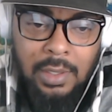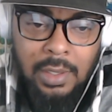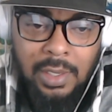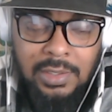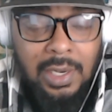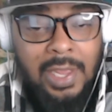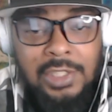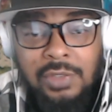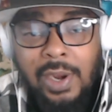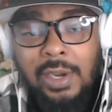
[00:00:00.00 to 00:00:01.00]
that's a
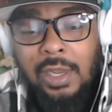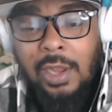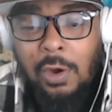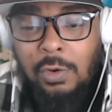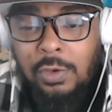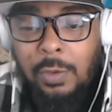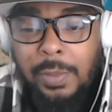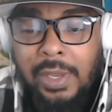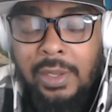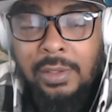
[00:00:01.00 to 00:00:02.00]
legend right there. Gone, though,
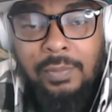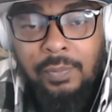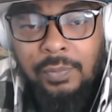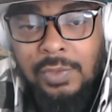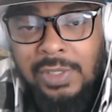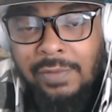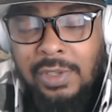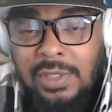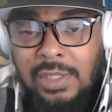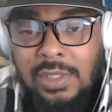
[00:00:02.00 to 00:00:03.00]
man.
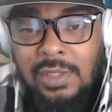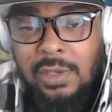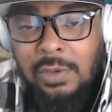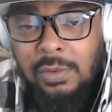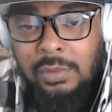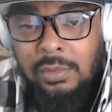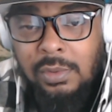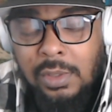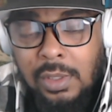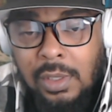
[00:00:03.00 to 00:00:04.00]
76 years old.
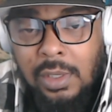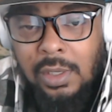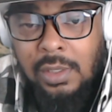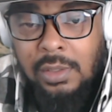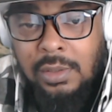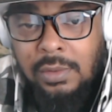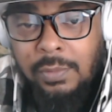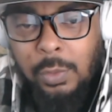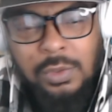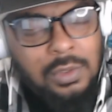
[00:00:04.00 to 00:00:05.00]

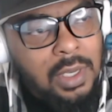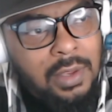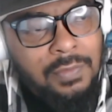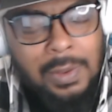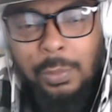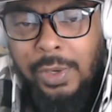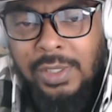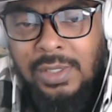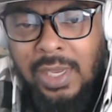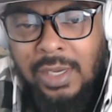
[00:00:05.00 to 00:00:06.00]
What's the day? February
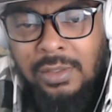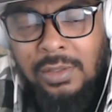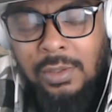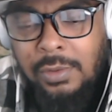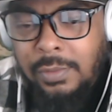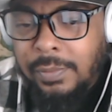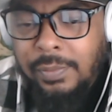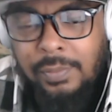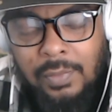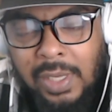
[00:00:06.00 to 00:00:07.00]
2nd. So
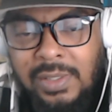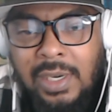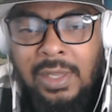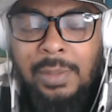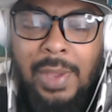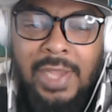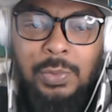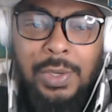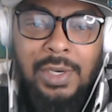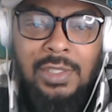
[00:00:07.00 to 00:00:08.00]
they said that he passed
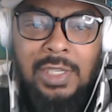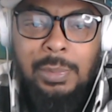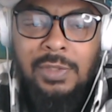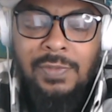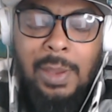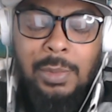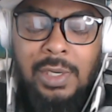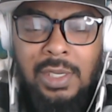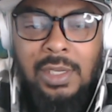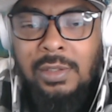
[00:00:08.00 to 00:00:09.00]
away in his sleep. His family
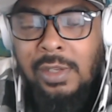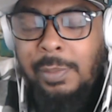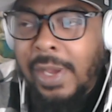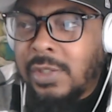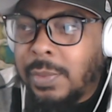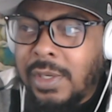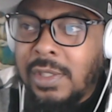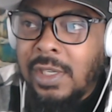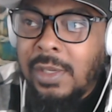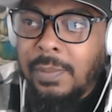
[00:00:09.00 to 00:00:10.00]
did. So he passed away in his
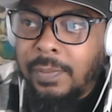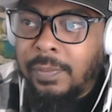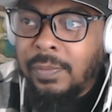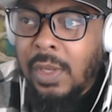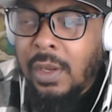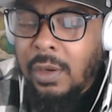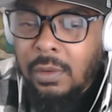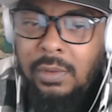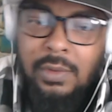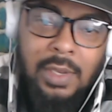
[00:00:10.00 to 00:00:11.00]
sleep
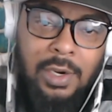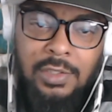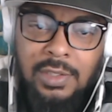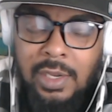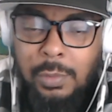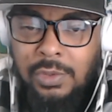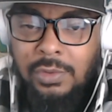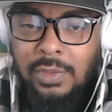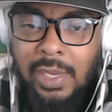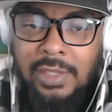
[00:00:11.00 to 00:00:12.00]
Thursday, which
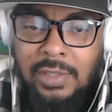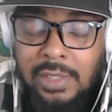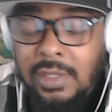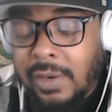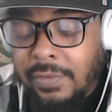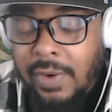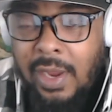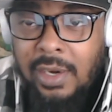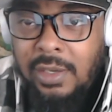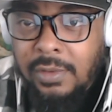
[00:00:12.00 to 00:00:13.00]
was last night. Today,
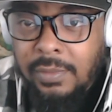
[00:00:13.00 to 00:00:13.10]
Friday.